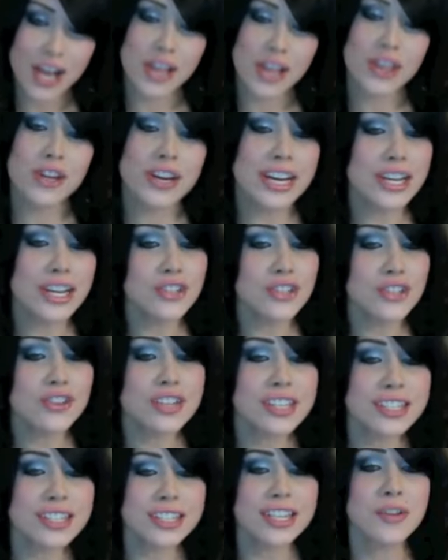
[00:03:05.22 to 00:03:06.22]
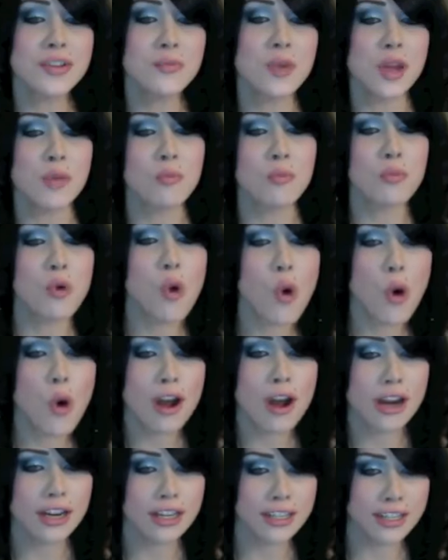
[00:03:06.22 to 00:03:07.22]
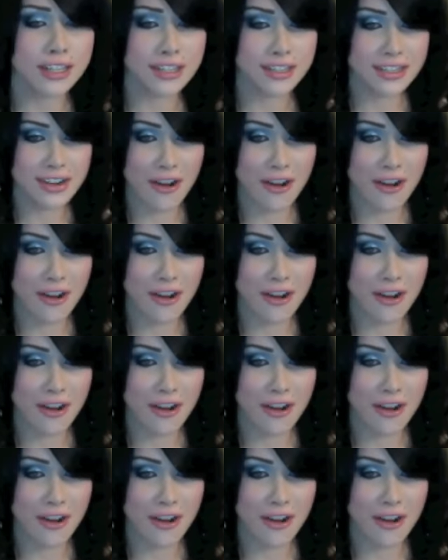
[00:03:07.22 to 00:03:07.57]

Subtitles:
They're interested in my porn.